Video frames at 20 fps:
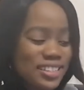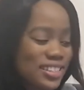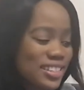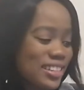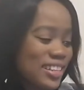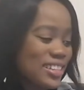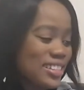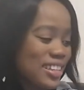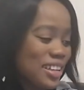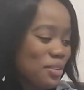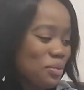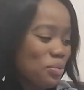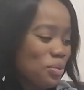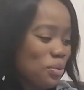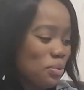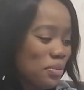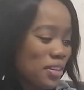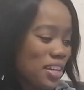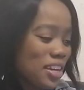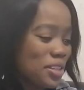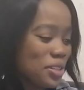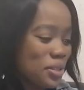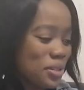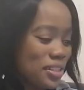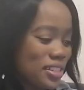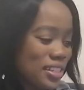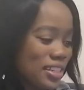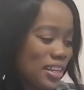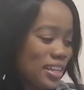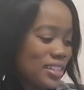He says that women are so
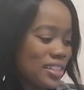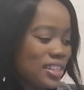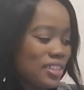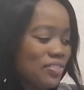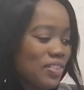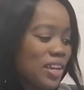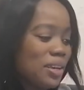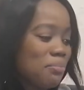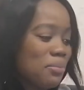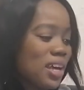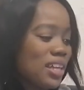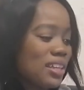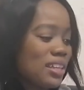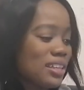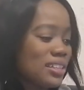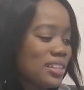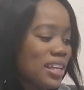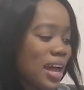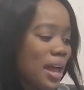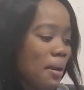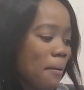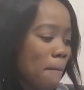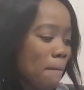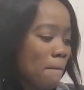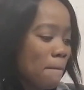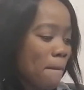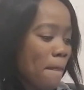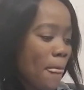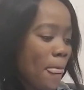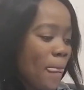selective, and by the
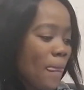time